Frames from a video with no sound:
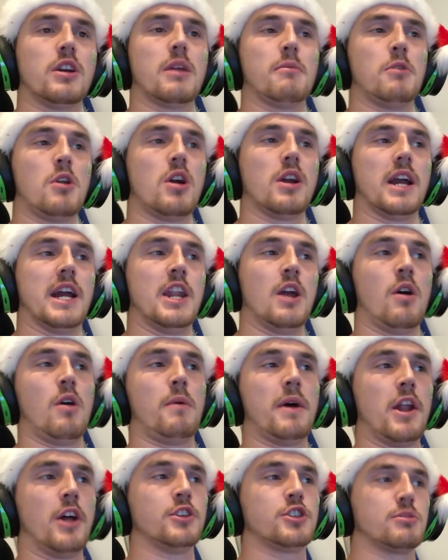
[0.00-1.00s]
Don't get me wrong. I know
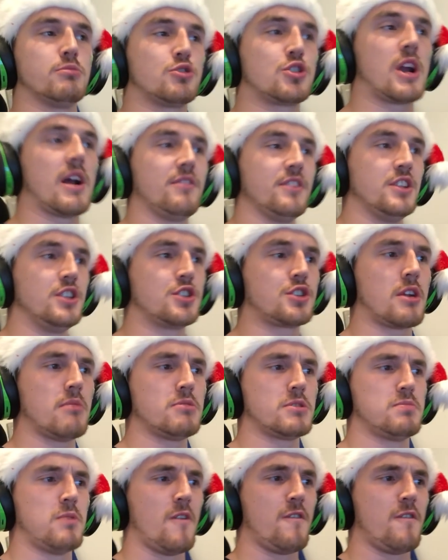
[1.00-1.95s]
I went on some traveling trips,